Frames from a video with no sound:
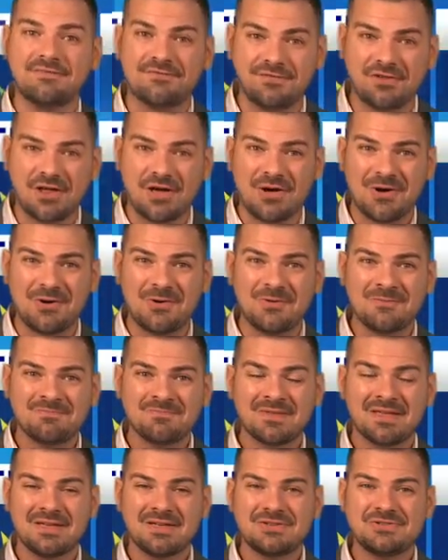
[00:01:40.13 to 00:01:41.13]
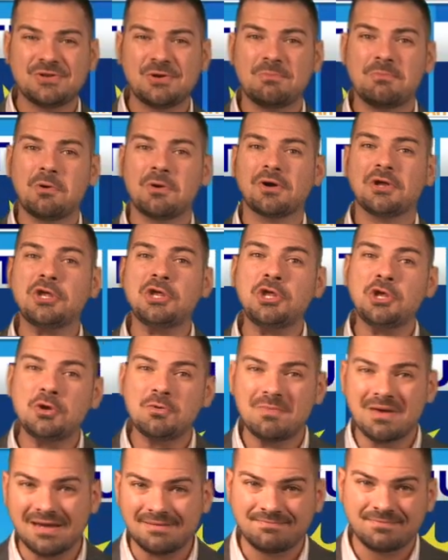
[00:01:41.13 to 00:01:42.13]
flow, so more
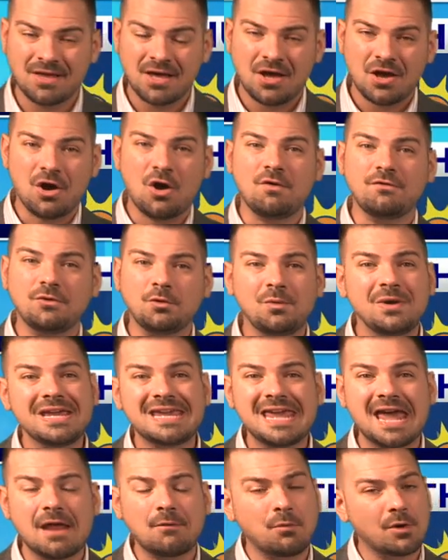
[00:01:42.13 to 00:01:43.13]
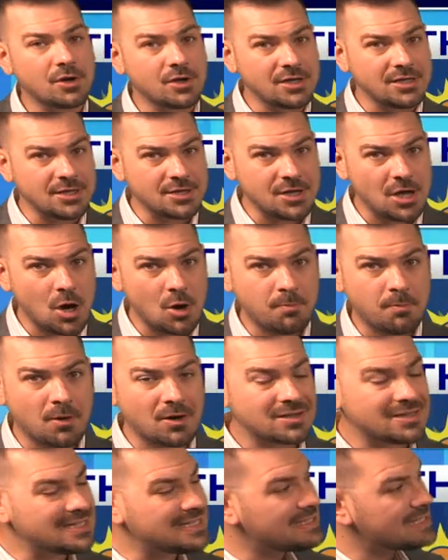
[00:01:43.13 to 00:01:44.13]
humid. Over the weekend, we're good to go.
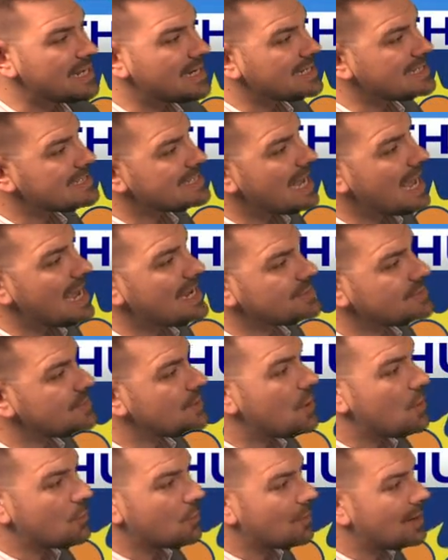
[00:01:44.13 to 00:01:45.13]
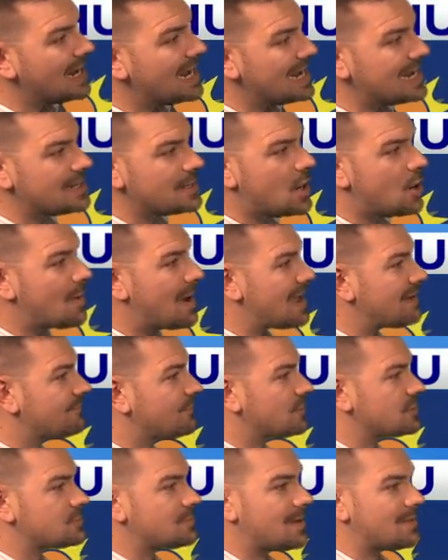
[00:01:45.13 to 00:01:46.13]
Partly sunny skies, no rain, no
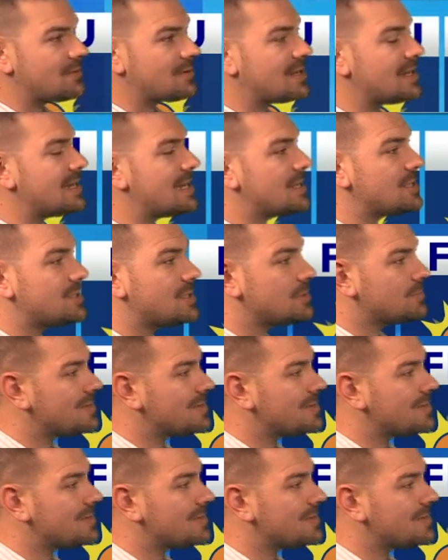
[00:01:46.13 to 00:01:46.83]
adverse weather conditions.